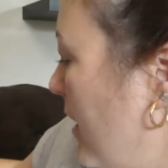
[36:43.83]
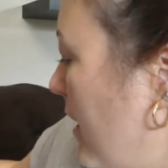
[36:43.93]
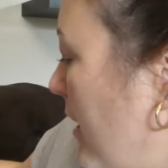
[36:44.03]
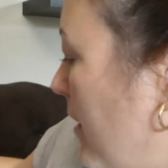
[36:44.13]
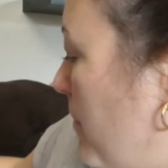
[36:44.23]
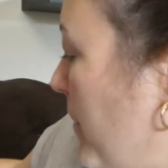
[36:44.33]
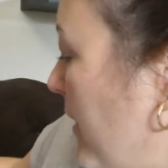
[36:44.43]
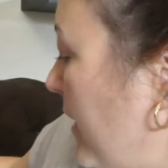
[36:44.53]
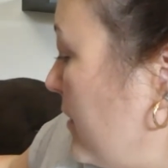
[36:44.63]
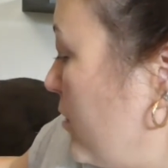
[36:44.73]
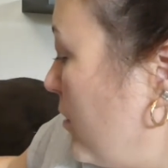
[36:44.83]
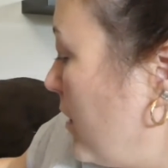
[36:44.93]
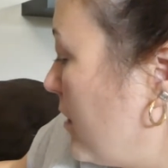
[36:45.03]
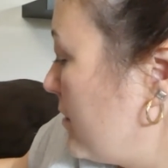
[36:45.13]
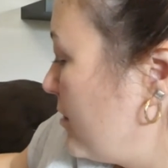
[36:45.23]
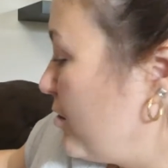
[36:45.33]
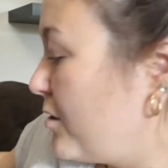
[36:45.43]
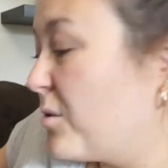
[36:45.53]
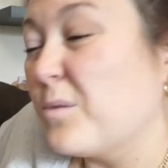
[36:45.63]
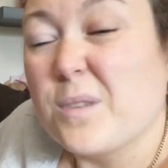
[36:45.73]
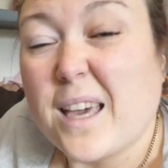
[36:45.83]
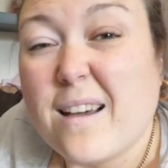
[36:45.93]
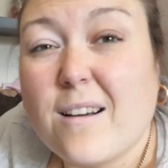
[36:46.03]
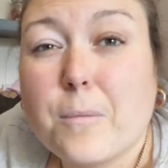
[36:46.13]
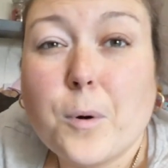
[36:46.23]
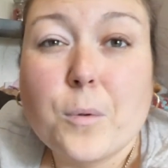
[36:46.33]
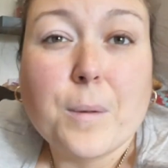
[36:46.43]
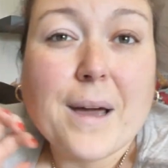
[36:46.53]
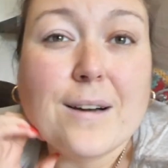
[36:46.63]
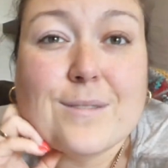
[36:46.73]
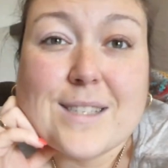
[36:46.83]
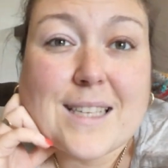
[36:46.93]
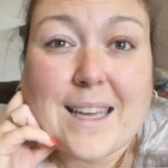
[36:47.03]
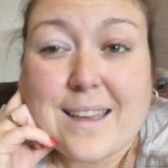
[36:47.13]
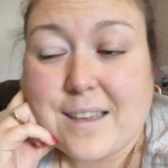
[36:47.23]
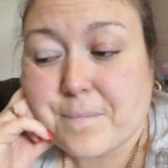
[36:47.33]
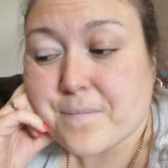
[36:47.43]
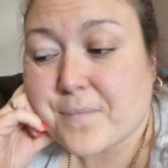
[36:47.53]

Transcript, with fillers: Uh, but these two yarns, I just thought, yeah, I'll pull them out, see